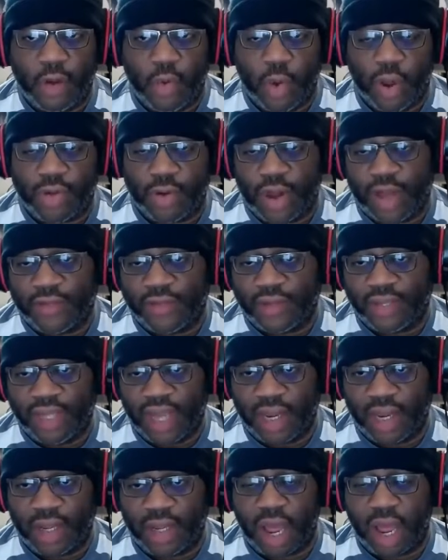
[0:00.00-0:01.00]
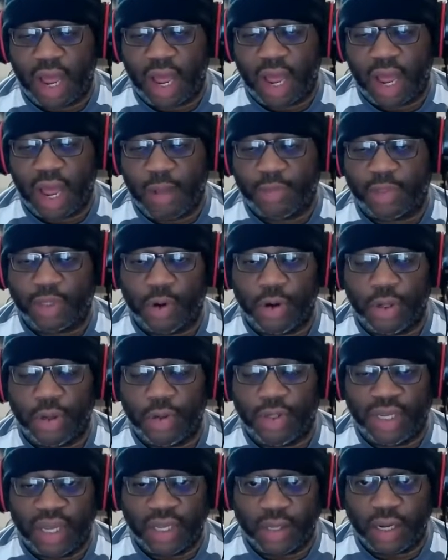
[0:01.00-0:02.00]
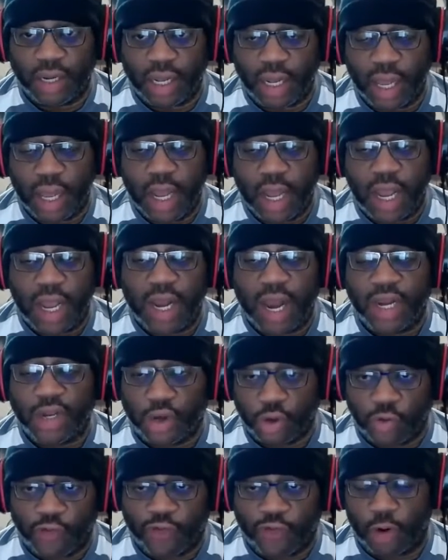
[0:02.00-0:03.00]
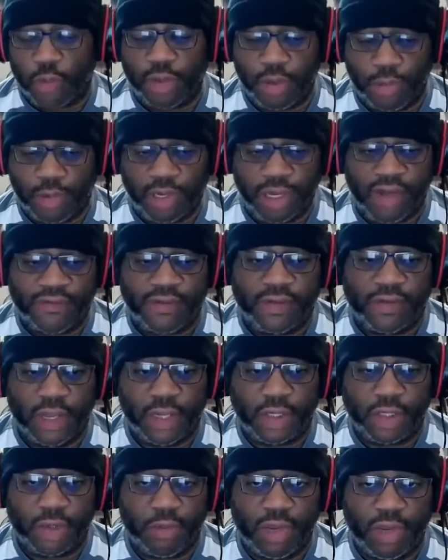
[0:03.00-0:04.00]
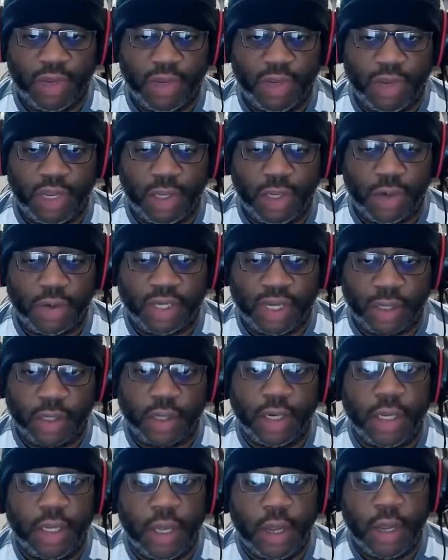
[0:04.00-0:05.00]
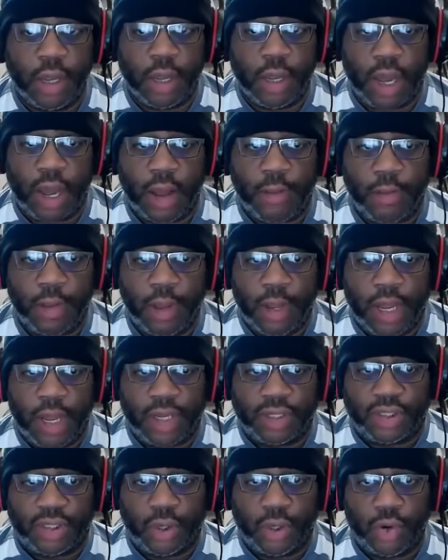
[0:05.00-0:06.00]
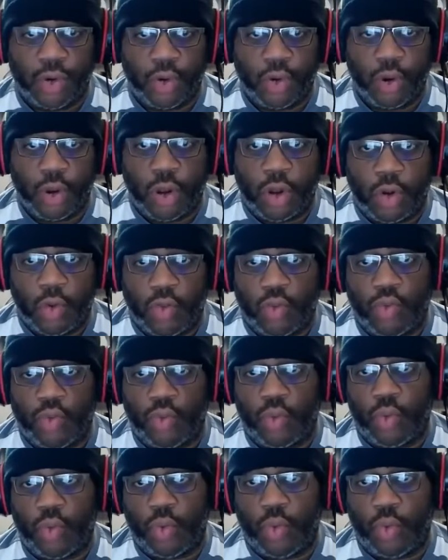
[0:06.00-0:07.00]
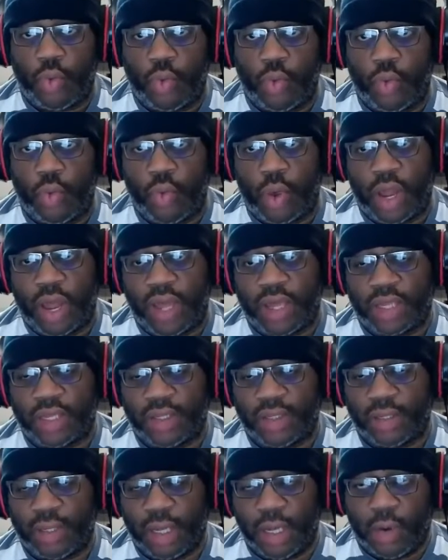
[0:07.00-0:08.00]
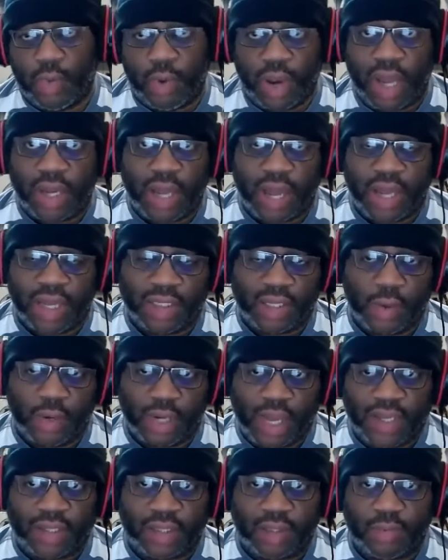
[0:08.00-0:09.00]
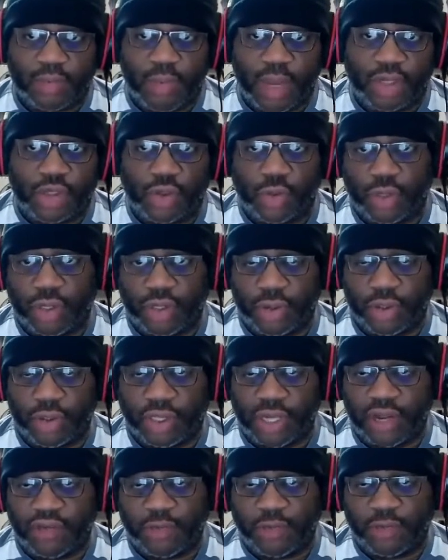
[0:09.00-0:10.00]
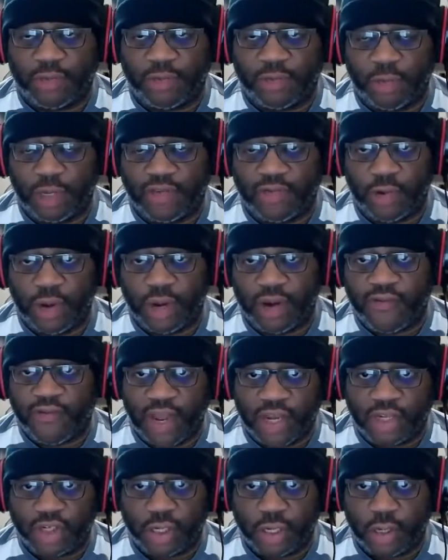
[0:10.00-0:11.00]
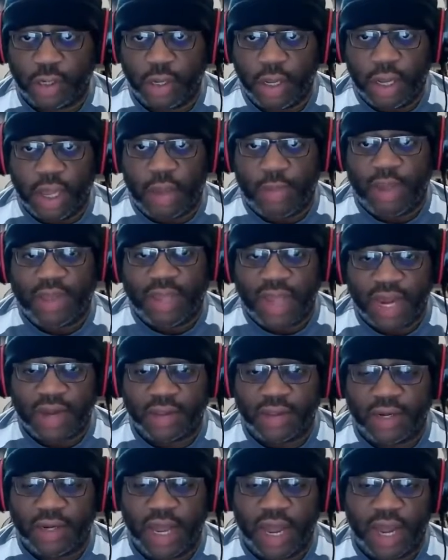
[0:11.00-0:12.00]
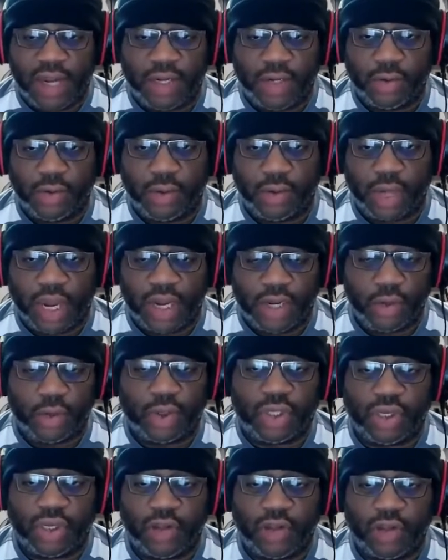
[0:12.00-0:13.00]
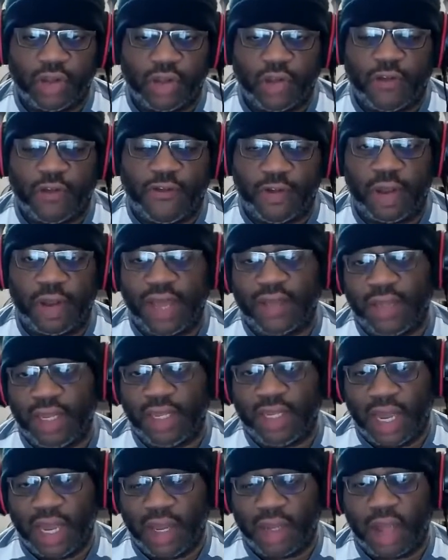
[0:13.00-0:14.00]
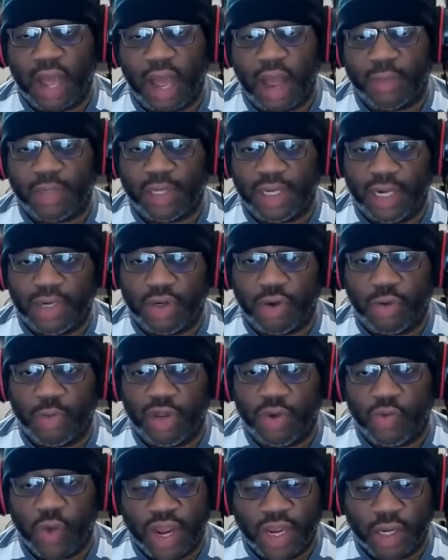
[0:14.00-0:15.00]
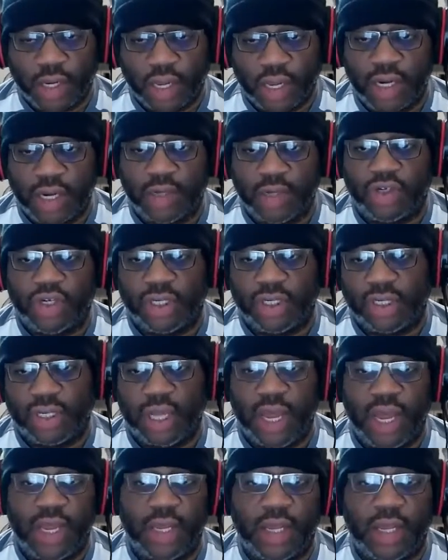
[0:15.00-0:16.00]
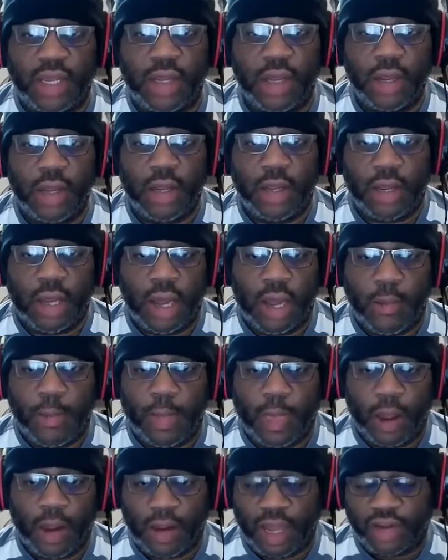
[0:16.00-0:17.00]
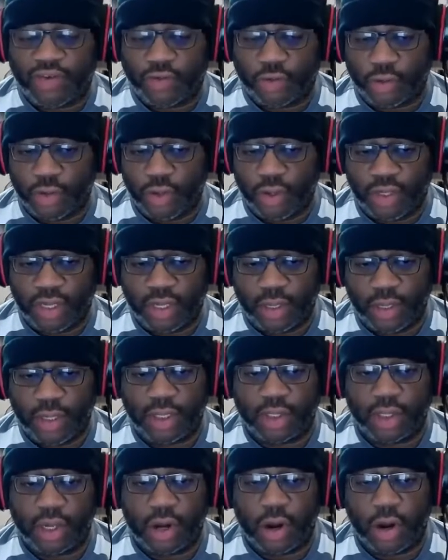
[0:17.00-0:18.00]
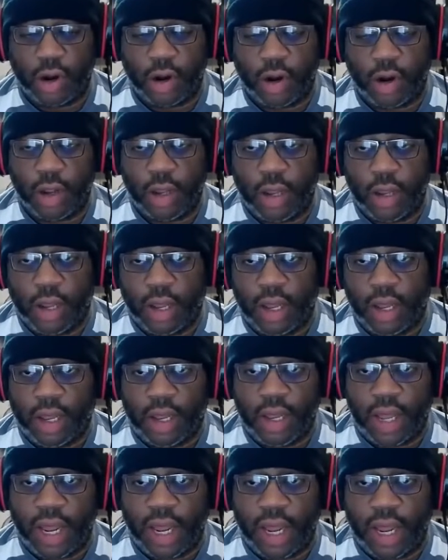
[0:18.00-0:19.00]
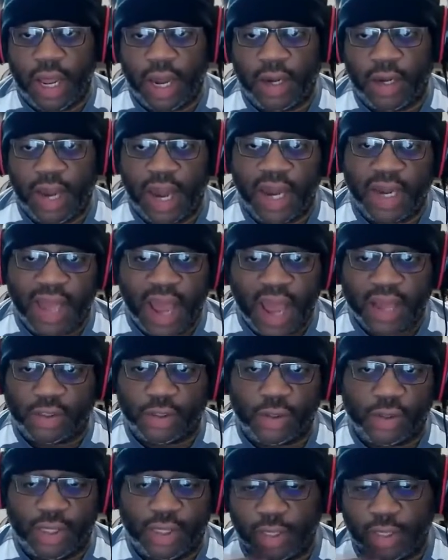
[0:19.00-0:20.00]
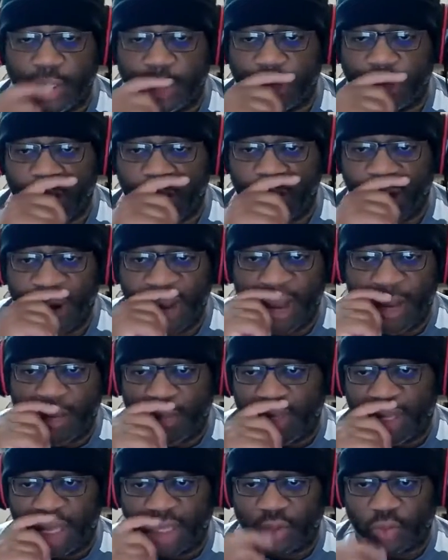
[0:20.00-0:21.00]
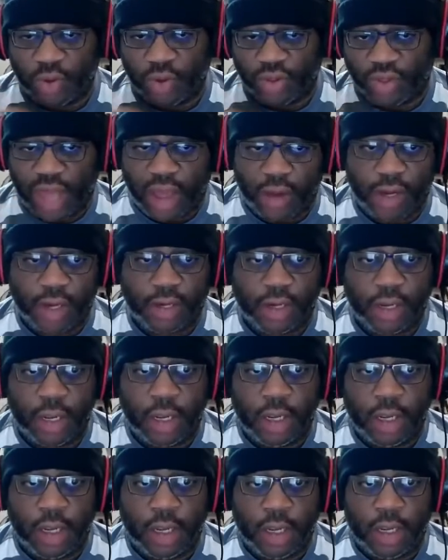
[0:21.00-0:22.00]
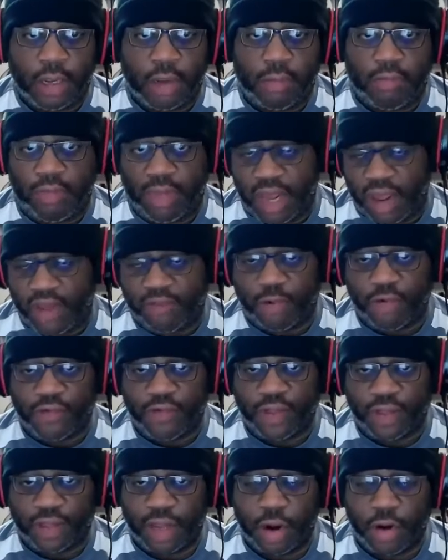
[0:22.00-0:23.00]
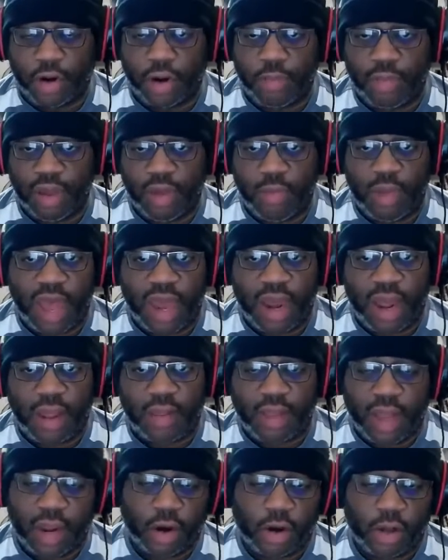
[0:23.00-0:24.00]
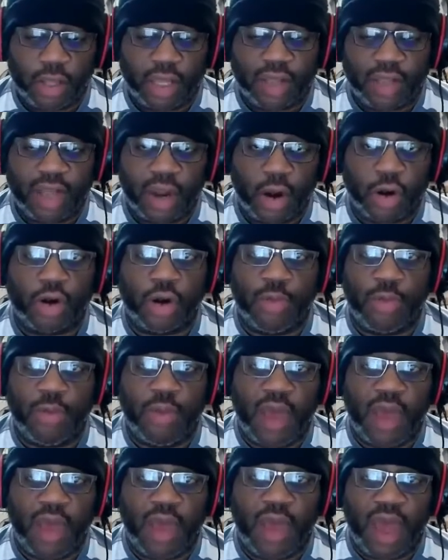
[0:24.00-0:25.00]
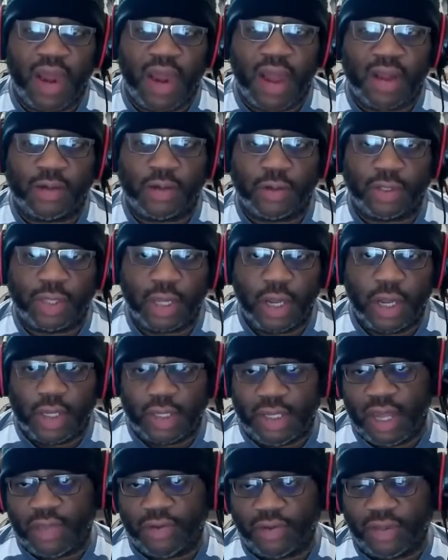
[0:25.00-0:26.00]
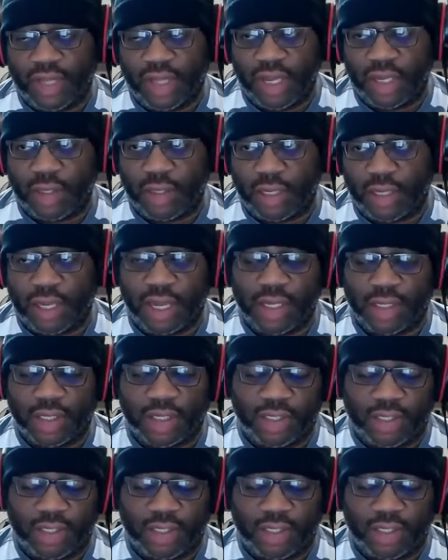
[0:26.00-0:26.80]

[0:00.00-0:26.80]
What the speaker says: whether or not the telecoms are a utility, and I do firmly believe that they should be a utility. And so while I guess I would like to make sure that there's enough space for innovation, at the end of the day, I do still feel like the telecoms need to be regulated, just like electrical utilities are, and gas utilities are, because without it, they have proven that they are going to be bad actors. The other thing that